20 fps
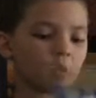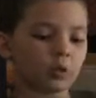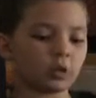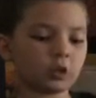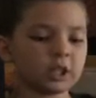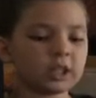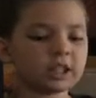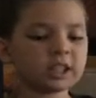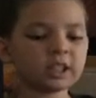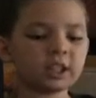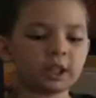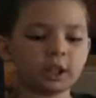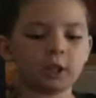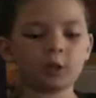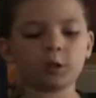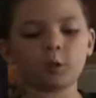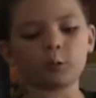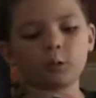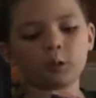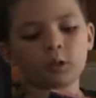this
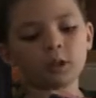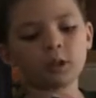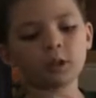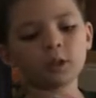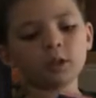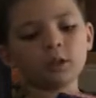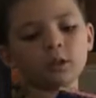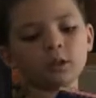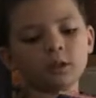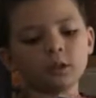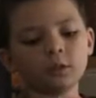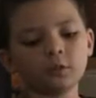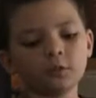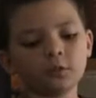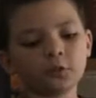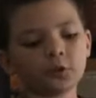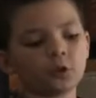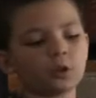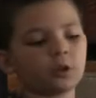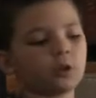secret word
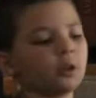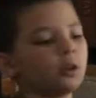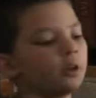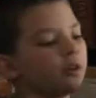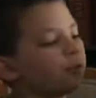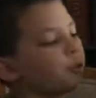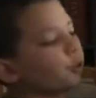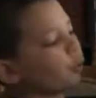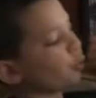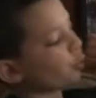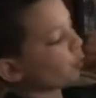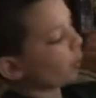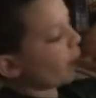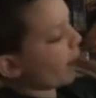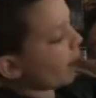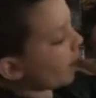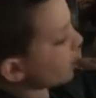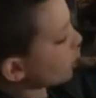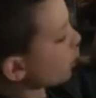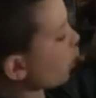for
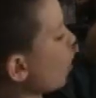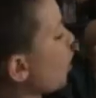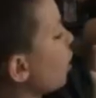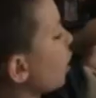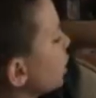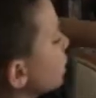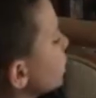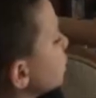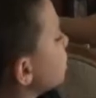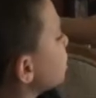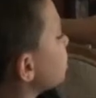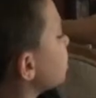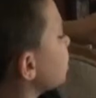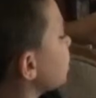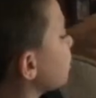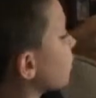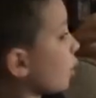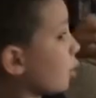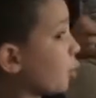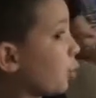Radcon's
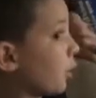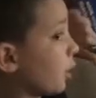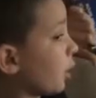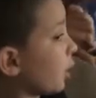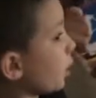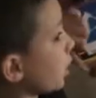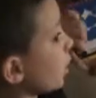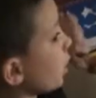secret word,